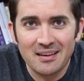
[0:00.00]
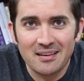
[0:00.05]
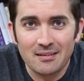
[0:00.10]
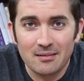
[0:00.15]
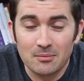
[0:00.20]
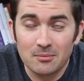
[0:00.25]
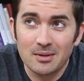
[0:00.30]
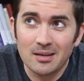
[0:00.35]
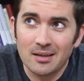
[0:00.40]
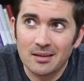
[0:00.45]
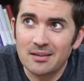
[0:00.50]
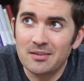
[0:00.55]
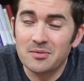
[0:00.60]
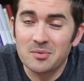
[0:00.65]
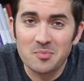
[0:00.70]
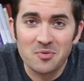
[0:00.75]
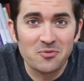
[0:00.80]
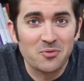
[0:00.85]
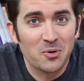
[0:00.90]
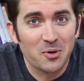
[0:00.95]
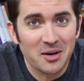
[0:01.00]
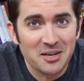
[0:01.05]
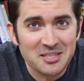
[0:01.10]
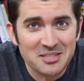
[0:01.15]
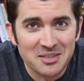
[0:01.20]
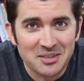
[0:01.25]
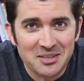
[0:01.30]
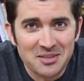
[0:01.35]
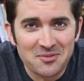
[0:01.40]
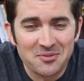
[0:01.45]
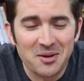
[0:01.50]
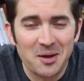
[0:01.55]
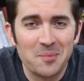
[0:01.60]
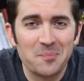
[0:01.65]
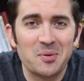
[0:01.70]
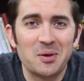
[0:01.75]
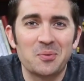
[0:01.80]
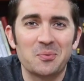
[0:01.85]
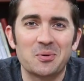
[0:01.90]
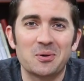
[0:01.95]
well, even before I started the Fountain
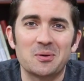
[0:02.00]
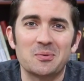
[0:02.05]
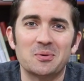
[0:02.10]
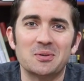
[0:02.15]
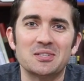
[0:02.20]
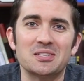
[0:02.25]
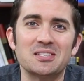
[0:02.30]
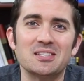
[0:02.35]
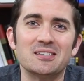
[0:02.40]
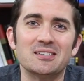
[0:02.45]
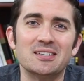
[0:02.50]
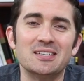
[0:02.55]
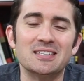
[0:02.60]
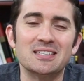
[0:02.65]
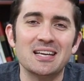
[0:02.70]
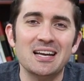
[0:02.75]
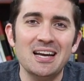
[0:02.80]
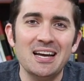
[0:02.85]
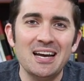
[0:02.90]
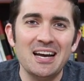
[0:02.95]
Pen 101 series,